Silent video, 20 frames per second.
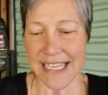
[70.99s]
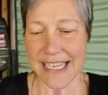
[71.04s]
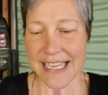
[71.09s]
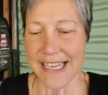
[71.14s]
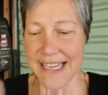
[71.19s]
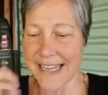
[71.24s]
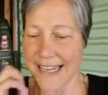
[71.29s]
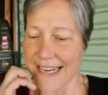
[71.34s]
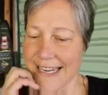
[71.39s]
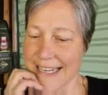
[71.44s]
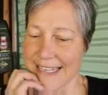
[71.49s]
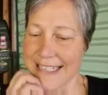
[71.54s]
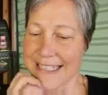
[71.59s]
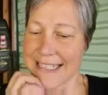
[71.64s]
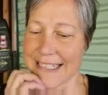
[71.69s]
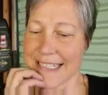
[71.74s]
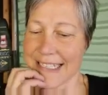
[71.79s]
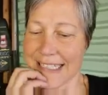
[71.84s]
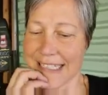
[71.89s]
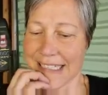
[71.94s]
And
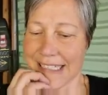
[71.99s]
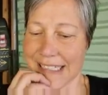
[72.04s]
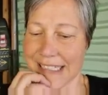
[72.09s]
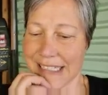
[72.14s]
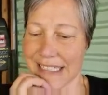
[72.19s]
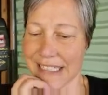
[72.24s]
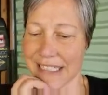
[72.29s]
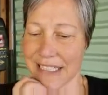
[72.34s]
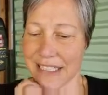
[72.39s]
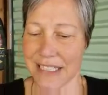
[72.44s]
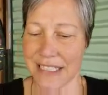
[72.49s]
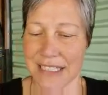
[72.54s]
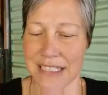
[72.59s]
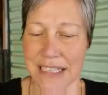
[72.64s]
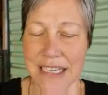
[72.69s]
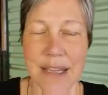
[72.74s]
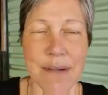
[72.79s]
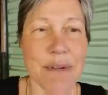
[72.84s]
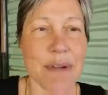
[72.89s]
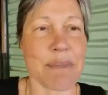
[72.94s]

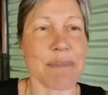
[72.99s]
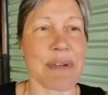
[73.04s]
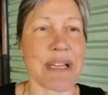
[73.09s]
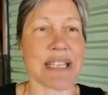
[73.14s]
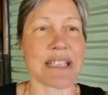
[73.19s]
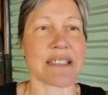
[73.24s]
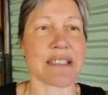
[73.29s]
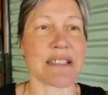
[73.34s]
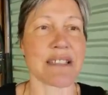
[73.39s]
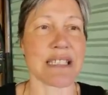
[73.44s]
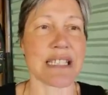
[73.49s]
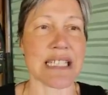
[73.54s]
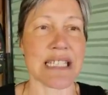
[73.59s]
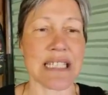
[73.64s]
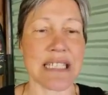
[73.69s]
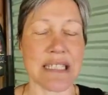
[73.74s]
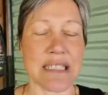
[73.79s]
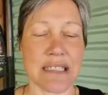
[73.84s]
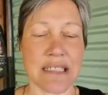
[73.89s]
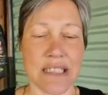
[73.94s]
coming back to the
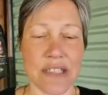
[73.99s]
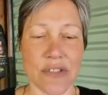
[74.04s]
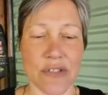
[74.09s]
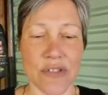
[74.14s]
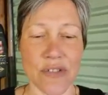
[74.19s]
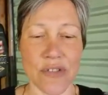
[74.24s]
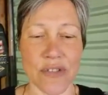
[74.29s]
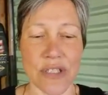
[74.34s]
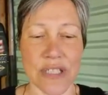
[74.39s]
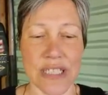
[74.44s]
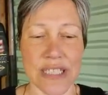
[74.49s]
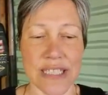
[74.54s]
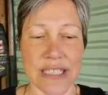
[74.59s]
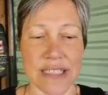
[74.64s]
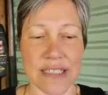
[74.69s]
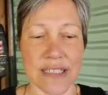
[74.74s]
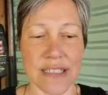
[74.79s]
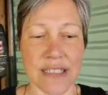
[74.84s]
healing journey